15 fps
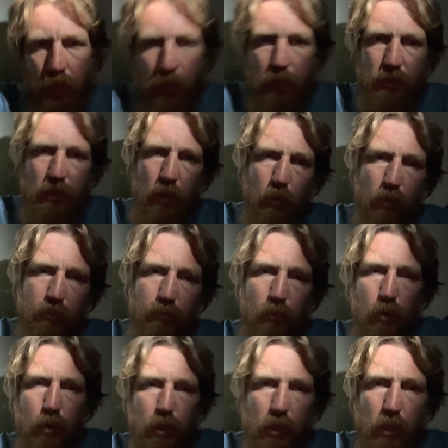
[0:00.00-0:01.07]
Day
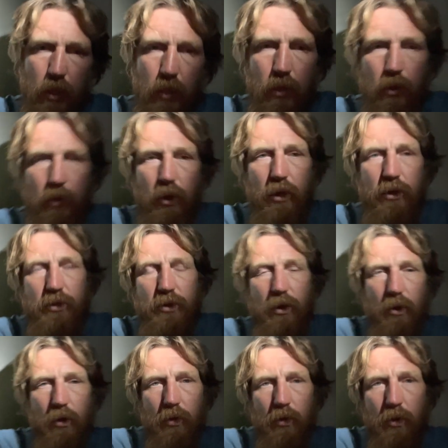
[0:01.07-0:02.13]
140. Okay,
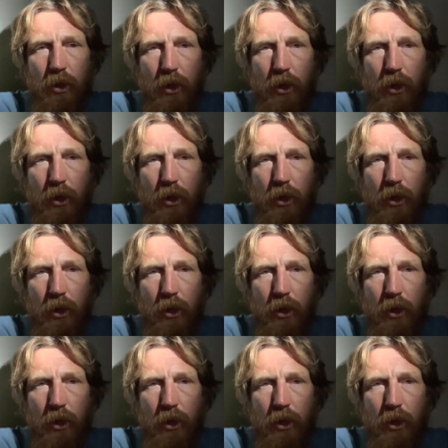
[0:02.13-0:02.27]
so